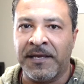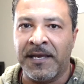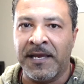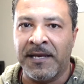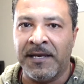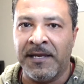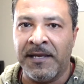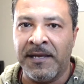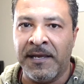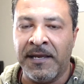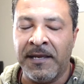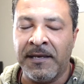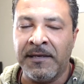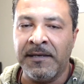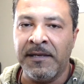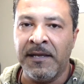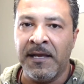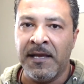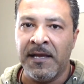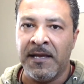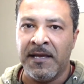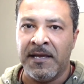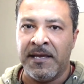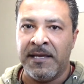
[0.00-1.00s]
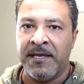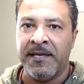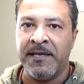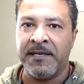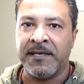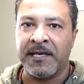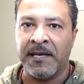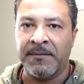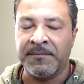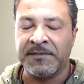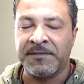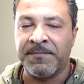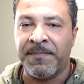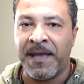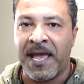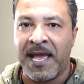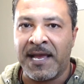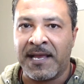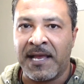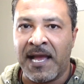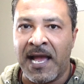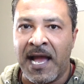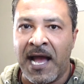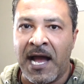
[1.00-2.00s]
get in. He comes
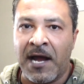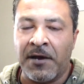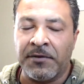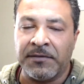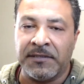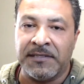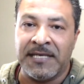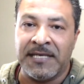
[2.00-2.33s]
back out.